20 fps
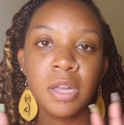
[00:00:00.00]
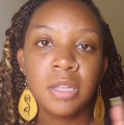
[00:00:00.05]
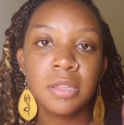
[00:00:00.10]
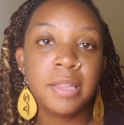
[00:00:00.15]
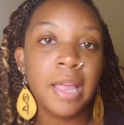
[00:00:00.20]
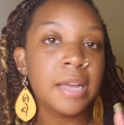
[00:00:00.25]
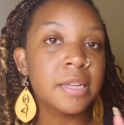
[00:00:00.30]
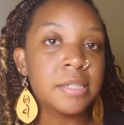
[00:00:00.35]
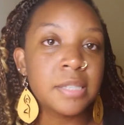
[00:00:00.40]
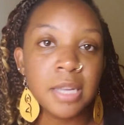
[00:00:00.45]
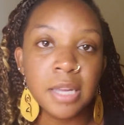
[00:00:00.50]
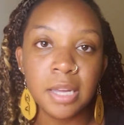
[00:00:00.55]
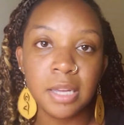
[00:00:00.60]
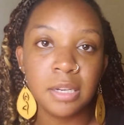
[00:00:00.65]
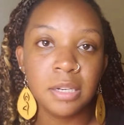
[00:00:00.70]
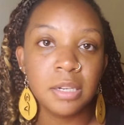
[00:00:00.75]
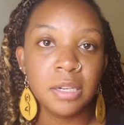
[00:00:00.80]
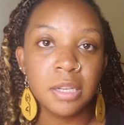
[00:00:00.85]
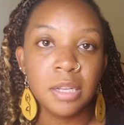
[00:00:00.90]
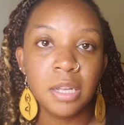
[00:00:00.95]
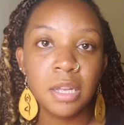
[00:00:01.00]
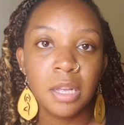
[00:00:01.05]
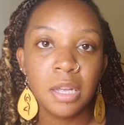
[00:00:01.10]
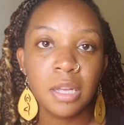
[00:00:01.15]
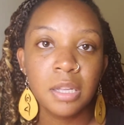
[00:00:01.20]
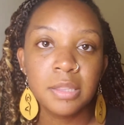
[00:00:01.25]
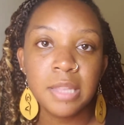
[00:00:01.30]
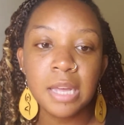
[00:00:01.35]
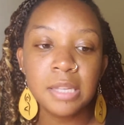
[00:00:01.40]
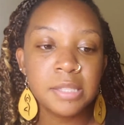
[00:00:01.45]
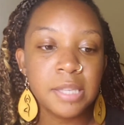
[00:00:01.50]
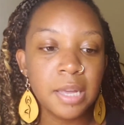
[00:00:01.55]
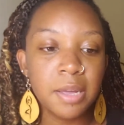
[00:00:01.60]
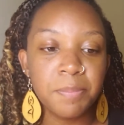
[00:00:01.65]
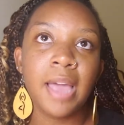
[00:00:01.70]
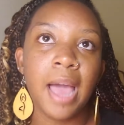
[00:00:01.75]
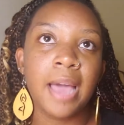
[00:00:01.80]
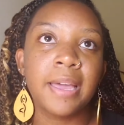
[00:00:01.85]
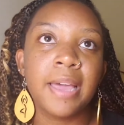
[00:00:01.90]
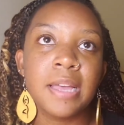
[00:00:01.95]
That's it.
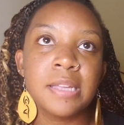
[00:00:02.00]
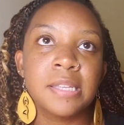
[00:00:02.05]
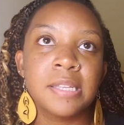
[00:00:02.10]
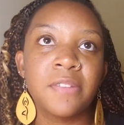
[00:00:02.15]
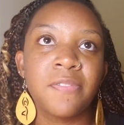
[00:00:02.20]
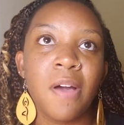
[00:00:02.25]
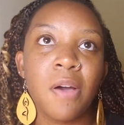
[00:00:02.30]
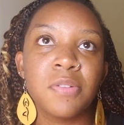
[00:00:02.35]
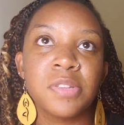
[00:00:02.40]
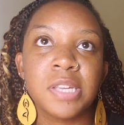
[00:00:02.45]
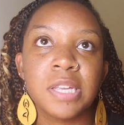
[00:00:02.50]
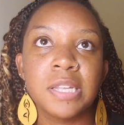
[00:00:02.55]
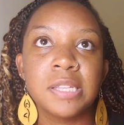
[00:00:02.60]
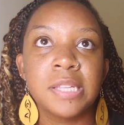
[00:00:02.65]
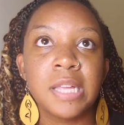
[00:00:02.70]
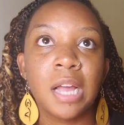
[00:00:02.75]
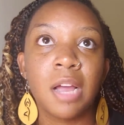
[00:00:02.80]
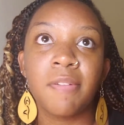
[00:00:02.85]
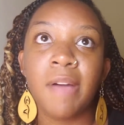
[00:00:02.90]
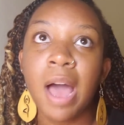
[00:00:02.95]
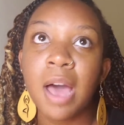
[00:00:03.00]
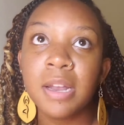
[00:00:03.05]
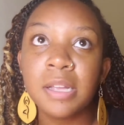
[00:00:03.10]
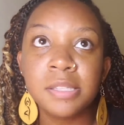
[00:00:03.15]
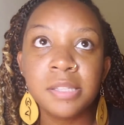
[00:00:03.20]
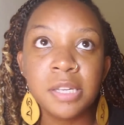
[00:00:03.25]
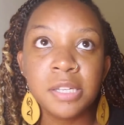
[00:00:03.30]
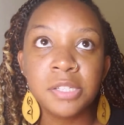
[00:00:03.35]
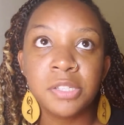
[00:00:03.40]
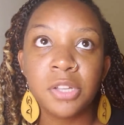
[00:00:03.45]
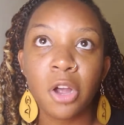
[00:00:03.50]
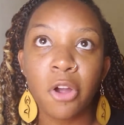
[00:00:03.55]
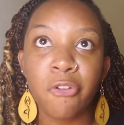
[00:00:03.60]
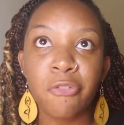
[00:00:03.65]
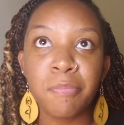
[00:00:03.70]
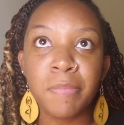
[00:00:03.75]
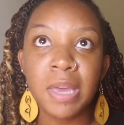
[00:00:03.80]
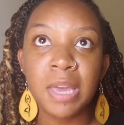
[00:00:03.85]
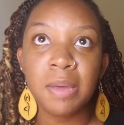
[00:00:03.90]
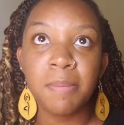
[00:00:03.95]
I guess if I was going to think of how does this serve
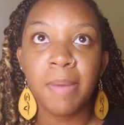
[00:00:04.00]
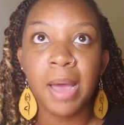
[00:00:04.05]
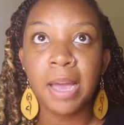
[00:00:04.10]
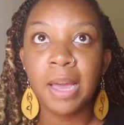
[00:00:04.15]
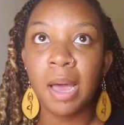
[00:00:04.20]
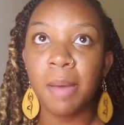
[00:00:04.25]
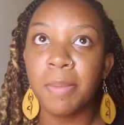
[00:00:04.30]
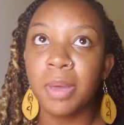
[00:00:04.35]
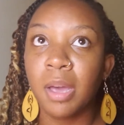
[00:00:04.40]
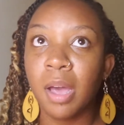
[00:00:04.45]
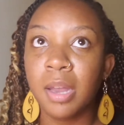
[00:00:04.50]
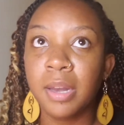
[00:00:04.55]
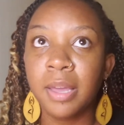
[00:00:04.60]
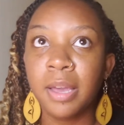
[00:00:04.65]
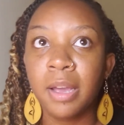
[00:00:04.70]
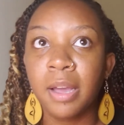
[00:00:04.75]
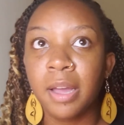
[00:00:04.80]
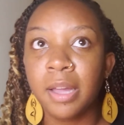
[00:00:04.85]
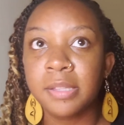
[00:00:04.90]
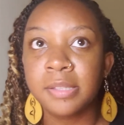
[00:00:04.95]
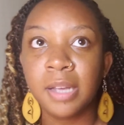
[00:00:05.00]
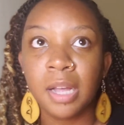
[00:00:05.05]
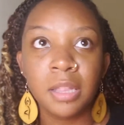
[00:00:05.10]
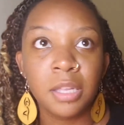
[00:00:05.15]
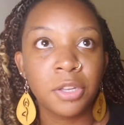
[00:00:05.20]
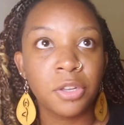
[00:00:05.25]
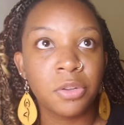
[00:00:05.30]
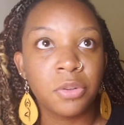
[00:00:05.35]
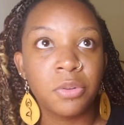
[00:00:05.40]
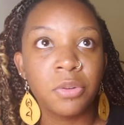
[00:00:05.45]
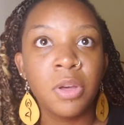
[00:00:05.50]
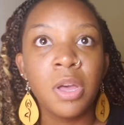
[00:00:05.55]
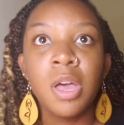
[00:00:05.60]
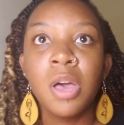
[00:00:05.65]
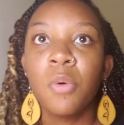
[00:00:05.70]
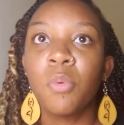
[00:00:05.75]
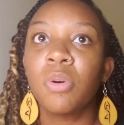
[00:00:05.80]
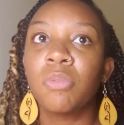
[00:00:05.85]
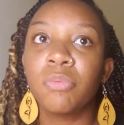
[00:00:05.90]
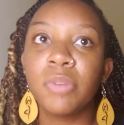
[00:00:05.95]
me by coming on here and telling you,
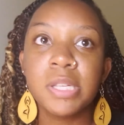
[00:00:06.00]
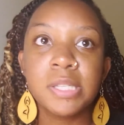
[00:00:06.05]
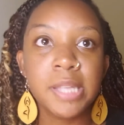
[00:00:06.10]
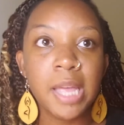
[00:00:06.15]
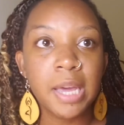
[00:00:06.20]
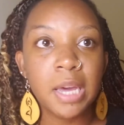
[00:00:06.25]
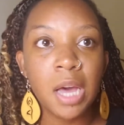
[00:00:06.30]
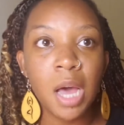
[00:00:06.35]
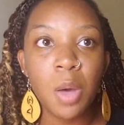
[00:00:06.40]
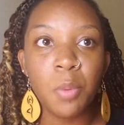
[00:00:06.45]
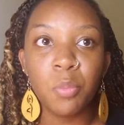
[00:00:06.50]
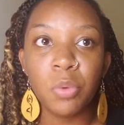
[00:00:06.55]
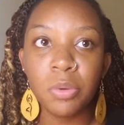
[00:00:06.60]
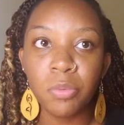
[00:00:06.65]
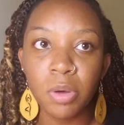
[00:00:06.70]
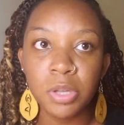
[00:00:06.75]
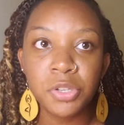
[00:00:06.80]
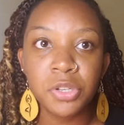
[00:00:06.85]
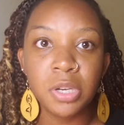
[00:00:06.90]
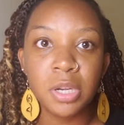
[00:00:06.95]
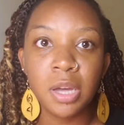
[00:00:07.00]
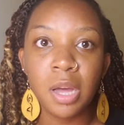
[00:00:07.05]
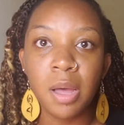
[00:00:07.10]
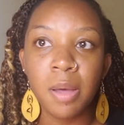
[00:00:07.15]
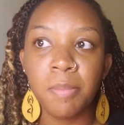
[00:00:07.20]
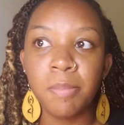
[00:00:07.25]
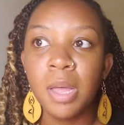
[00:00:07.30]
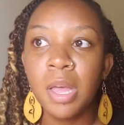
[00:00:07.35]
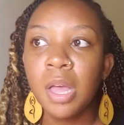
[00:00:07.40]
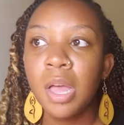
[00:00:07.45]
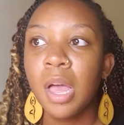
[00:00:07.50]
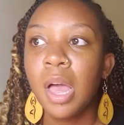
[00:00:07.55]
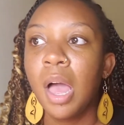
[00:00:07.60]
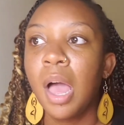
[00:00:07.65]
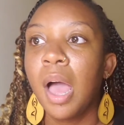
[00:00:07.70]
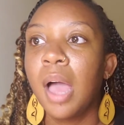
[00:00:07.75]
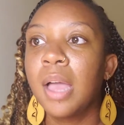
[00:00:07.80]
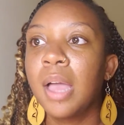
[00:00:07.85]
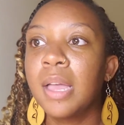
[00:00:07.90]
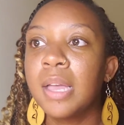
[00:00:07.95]
when we say come, we want you to come,
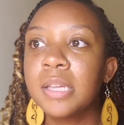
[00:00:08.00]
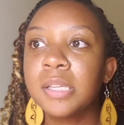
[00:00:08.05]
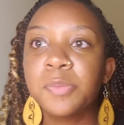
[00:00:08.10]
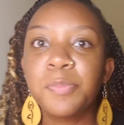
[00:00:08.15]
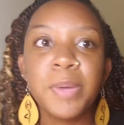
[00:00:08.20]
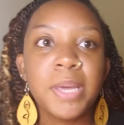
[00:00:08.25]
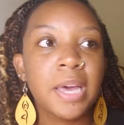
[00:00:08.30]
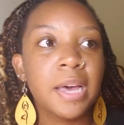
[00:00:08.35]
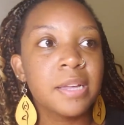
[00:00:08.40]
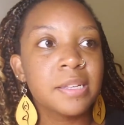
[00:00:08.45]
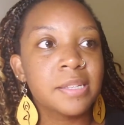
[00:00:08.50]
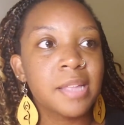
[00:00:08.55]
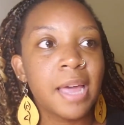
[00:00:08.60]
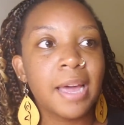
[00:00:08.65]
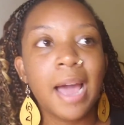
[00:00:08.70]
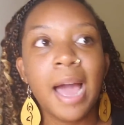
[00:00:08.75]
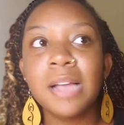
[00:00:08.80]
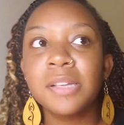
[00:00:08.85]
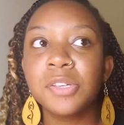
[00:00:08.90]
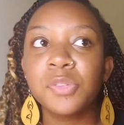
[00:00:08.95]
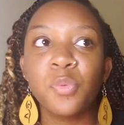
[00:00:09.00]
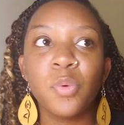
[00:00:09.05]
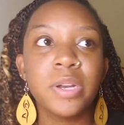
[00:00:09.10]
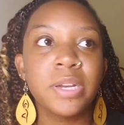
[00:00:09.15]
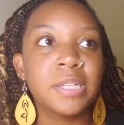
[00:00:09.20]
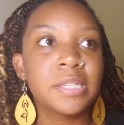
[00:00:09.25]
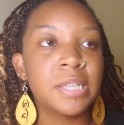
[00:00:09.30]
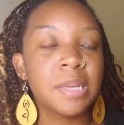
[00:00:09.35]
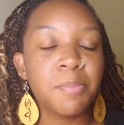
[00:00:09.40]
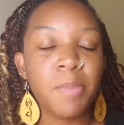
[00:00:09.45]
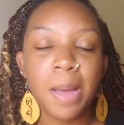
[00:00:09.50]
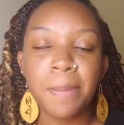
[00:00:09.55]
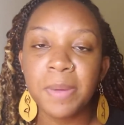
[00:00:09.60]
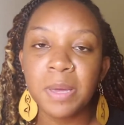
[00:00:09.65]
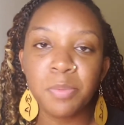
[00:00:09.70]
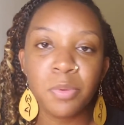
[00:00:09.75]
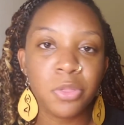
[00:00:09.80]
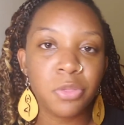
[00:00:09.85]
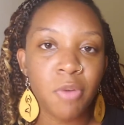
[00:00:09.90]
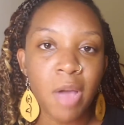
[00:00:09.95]
is because, like, I just want to see my
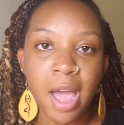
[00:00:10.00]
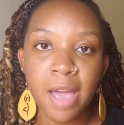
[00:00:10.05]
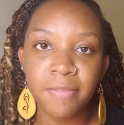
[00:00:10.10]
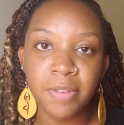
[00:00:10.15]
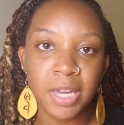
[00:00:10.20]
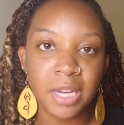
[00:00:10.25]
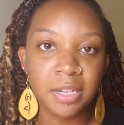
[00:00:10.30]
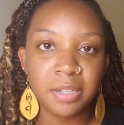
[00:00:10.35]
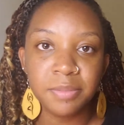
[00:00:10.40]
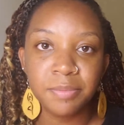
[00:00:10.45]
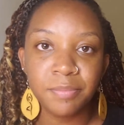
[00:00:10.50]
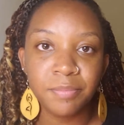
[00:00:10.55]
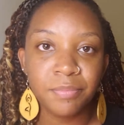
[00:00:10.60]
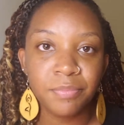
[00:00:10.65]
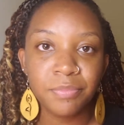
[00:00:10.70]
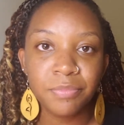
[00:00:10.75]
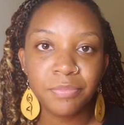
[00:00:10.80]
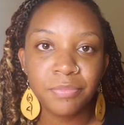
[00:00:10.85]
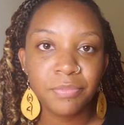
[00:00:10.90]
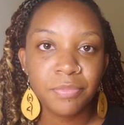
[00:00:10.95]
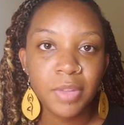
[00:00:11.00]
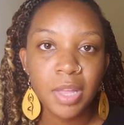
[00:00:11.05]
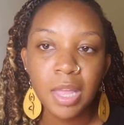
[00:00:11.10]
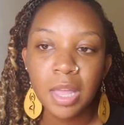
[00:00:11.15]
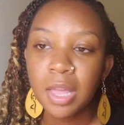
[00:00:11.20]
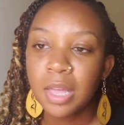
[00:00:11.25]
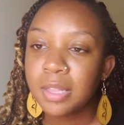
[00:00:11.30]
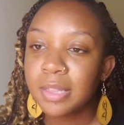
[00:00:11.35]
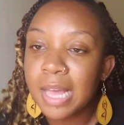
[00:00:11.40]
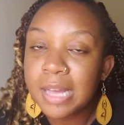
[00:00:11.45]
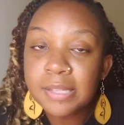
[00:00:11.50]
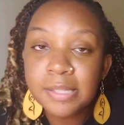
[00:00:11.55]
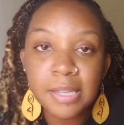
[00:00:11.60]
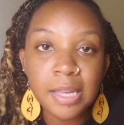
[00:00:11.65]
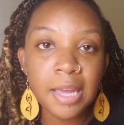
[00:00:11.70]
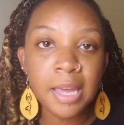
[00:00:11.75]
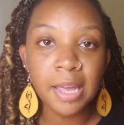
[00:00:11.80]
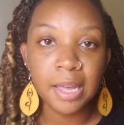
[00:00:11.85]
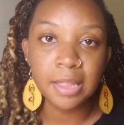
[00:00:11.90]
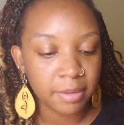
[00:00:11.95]
people thriving. That's
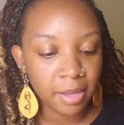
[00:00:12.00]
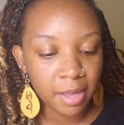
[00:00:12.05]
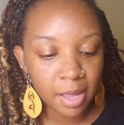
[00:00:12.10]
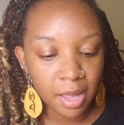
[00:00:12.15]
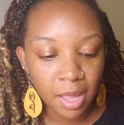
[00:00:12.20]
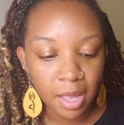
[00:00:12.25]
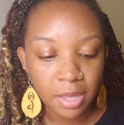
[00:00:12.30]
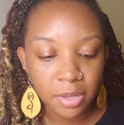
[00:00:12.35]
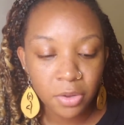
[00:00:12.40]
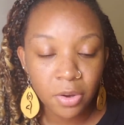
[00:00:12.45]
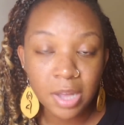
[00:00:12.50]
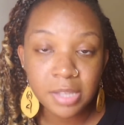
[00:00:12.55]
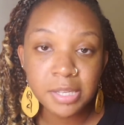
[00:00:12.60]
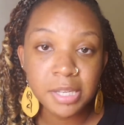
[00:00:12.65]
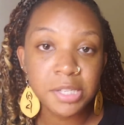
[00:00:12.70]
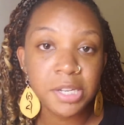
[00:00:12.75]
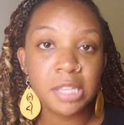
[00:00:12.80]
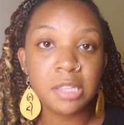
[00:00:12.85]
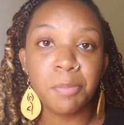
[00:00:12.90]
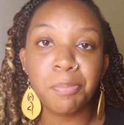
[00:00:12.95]
it. I teach at the